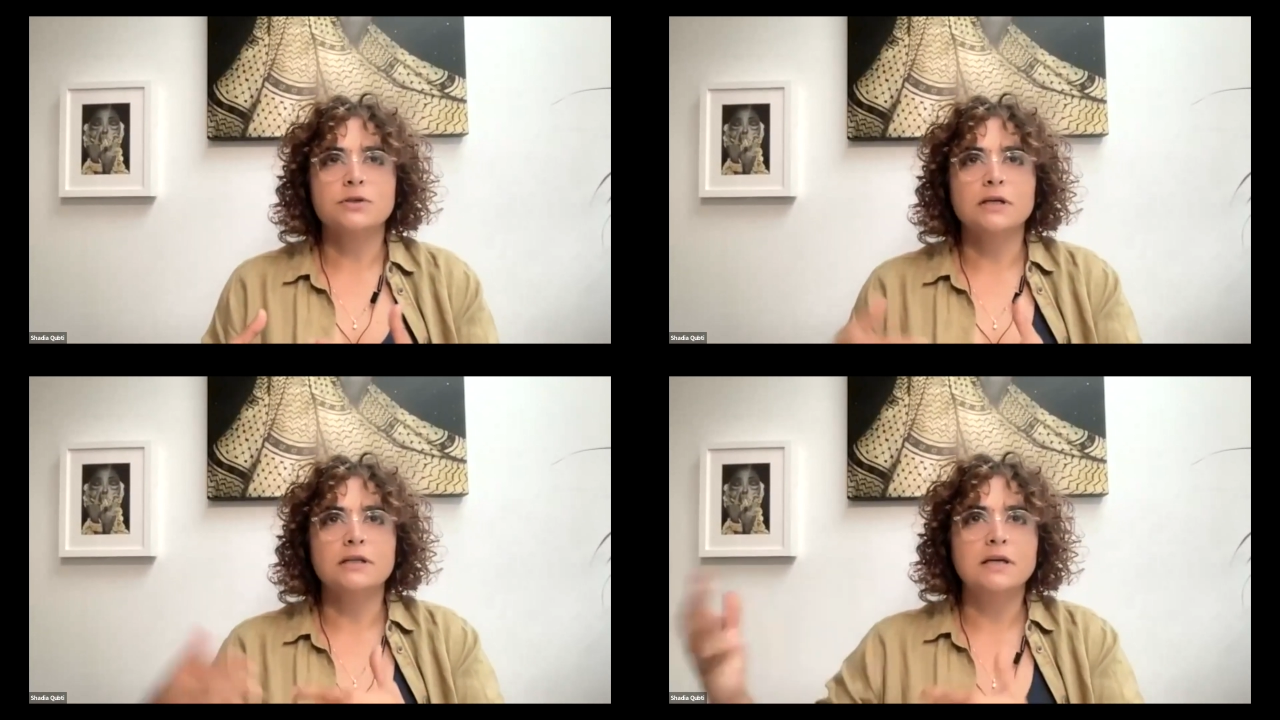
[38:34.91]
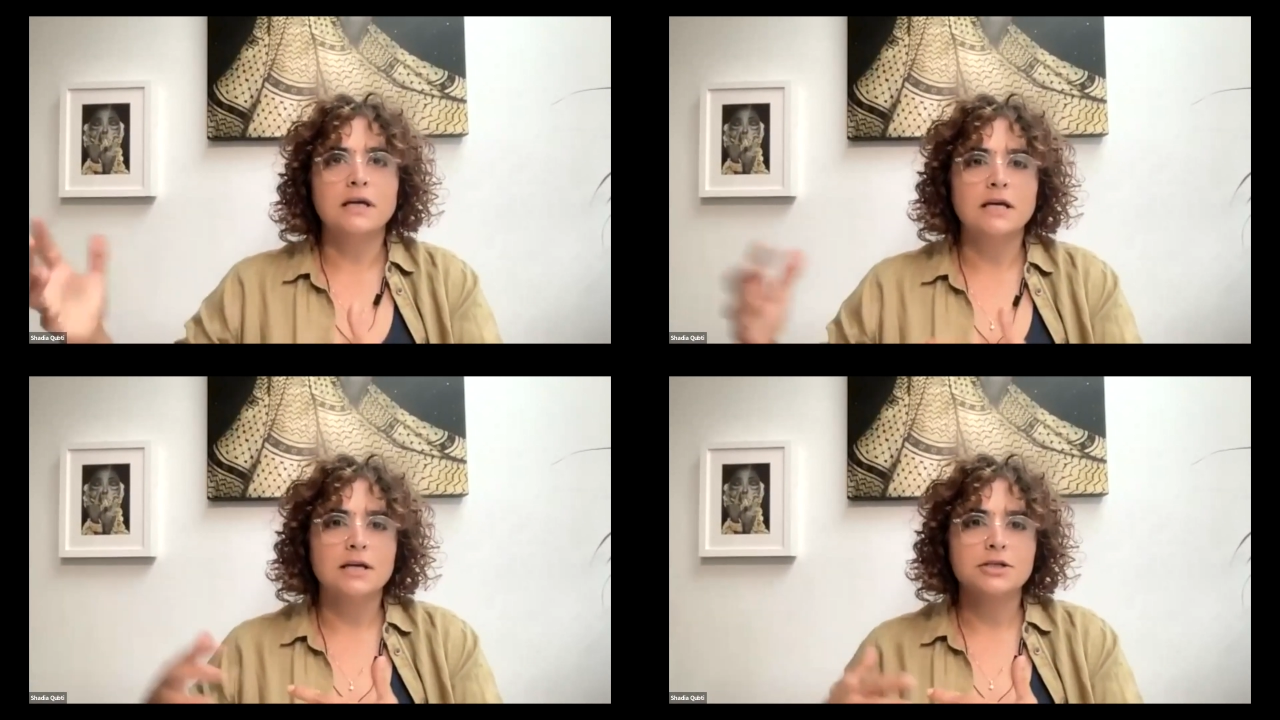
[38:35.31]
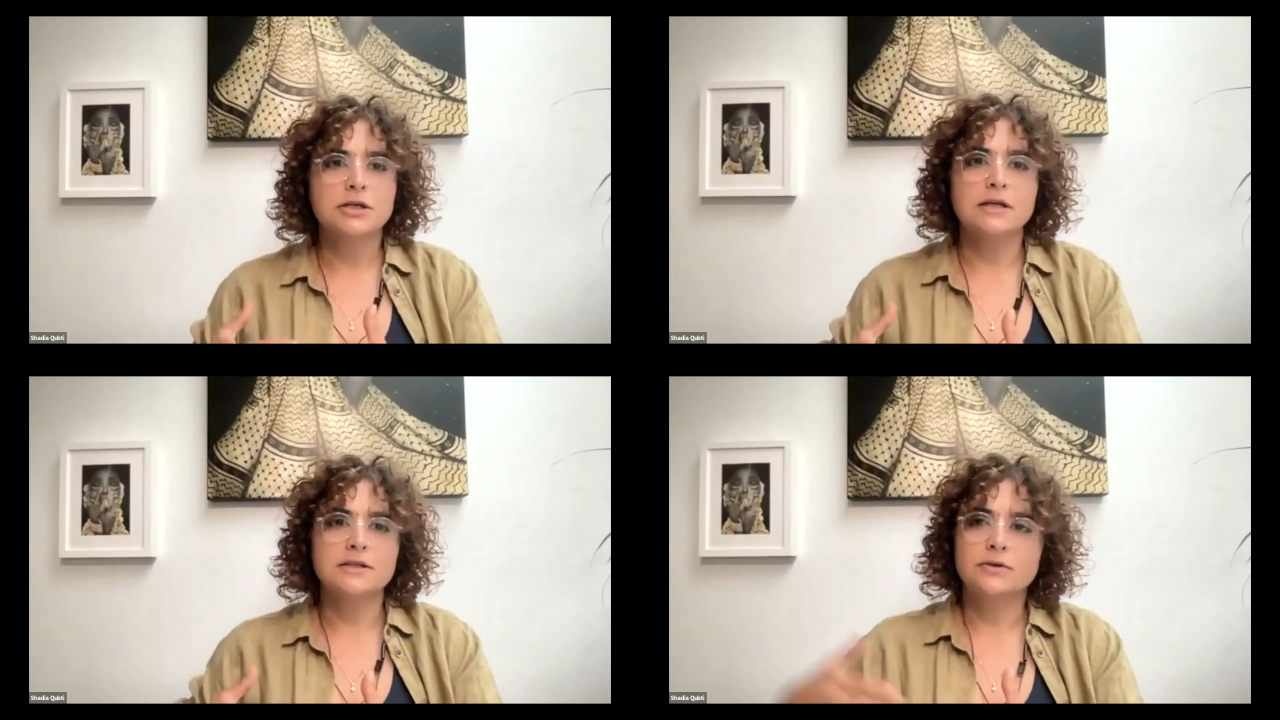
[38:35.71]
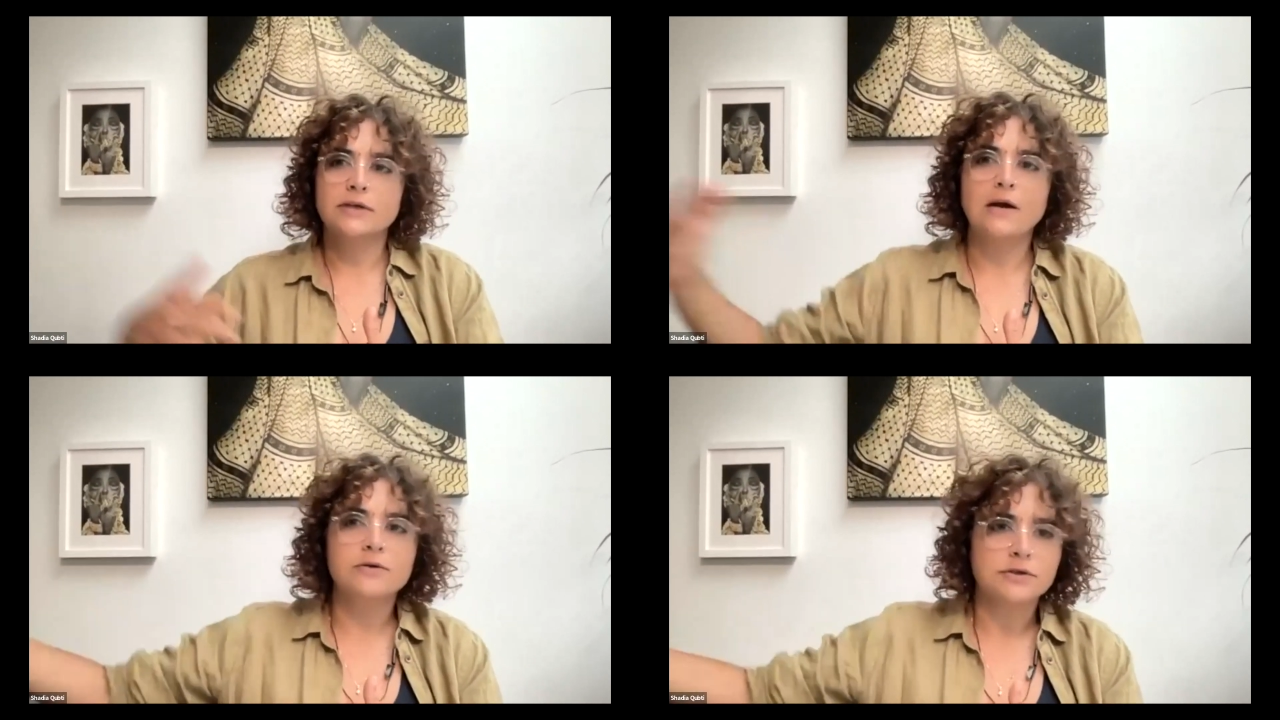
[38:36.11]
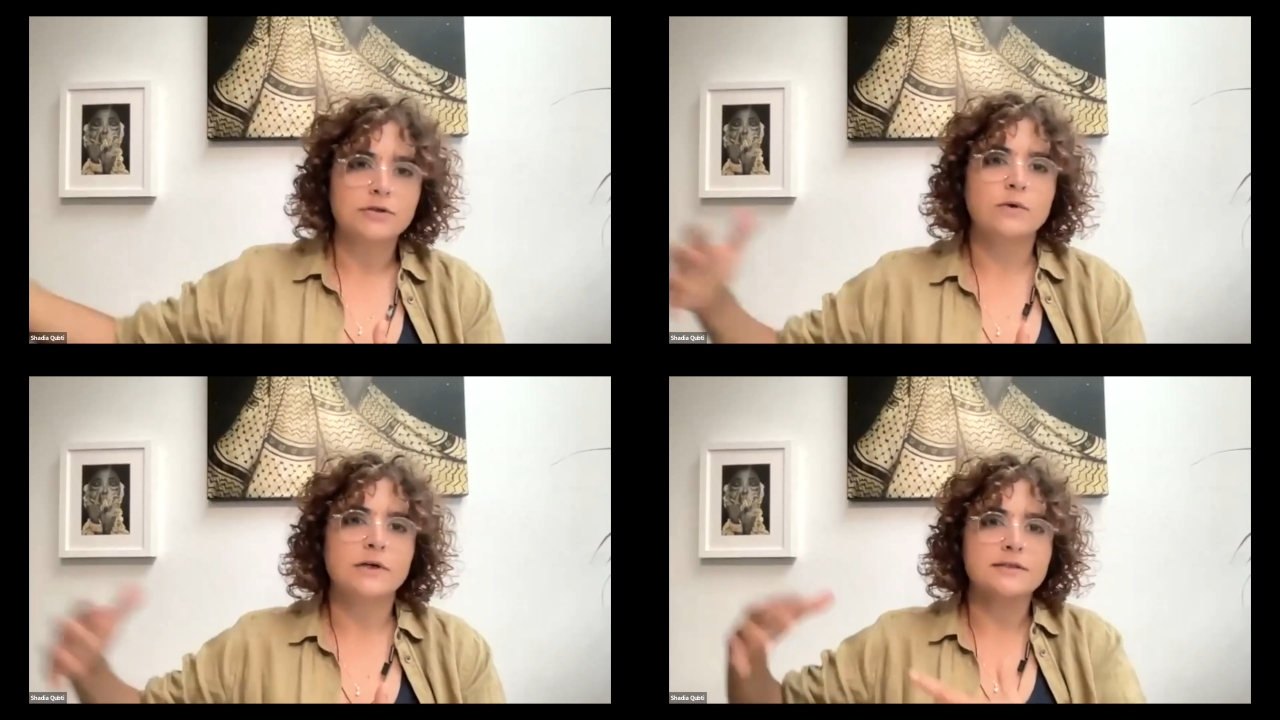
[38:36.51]
engage and to
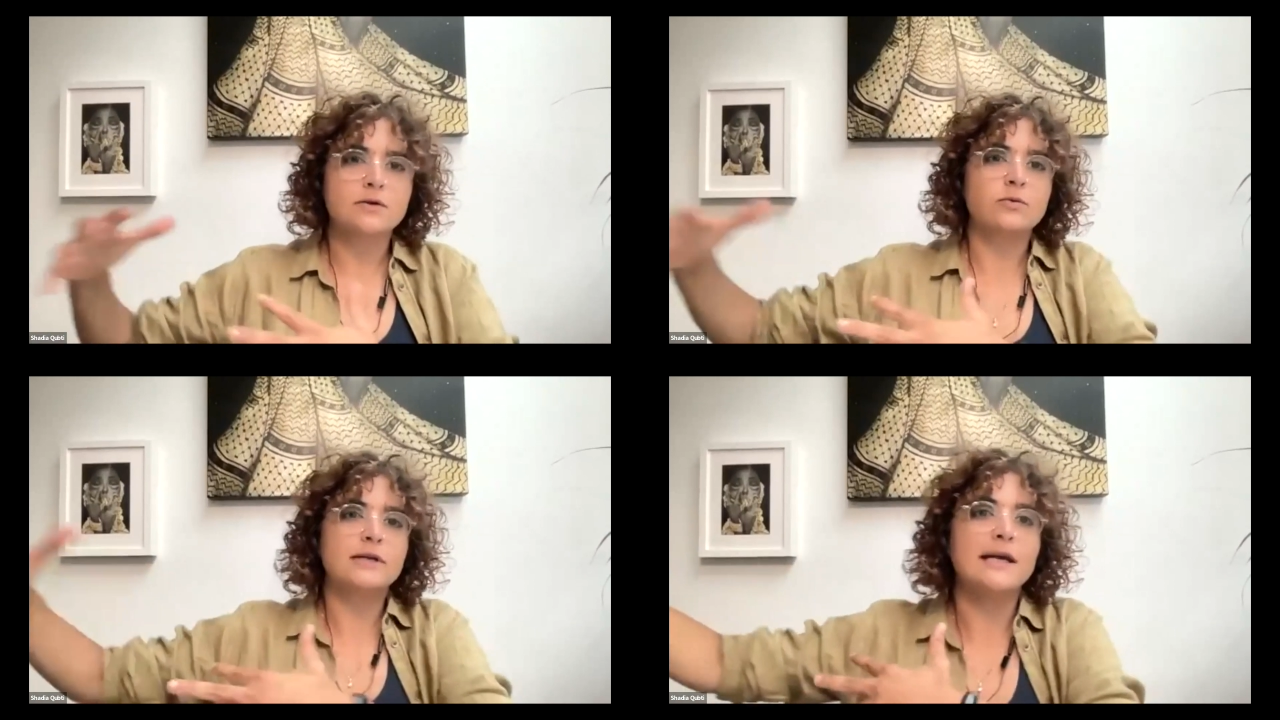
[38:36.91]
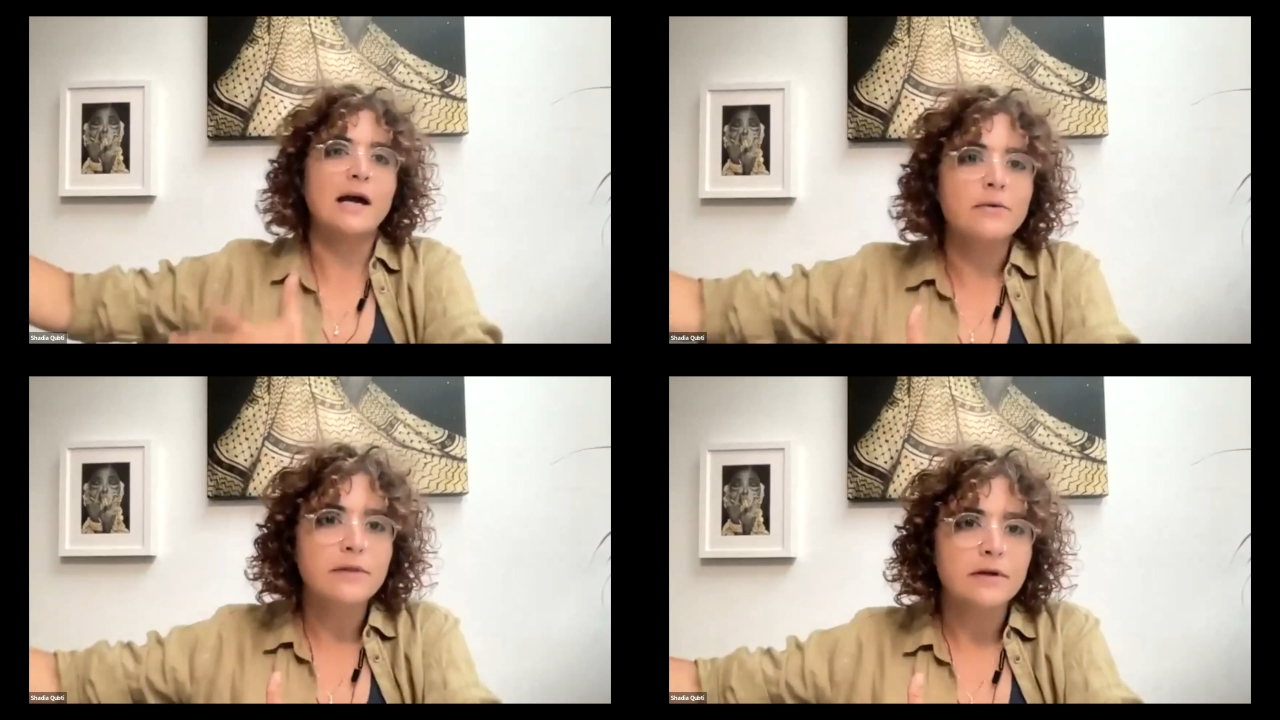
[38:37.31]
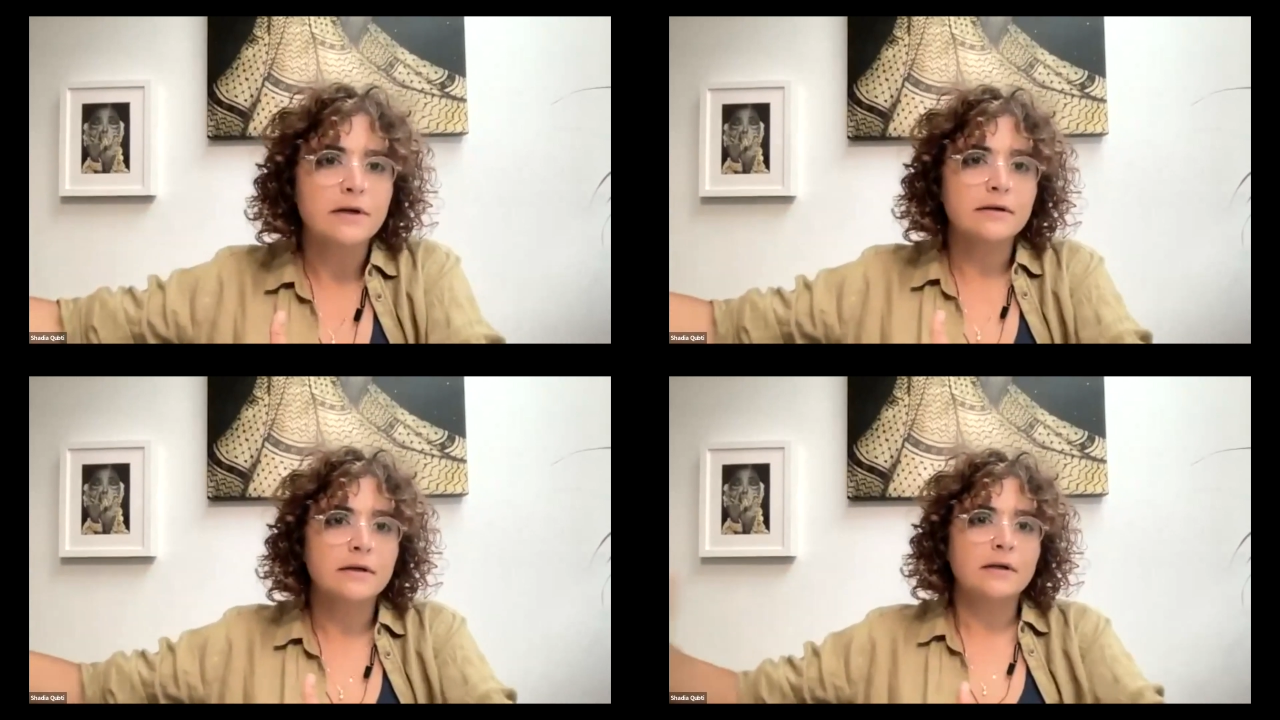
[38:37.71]
counter what is already out there.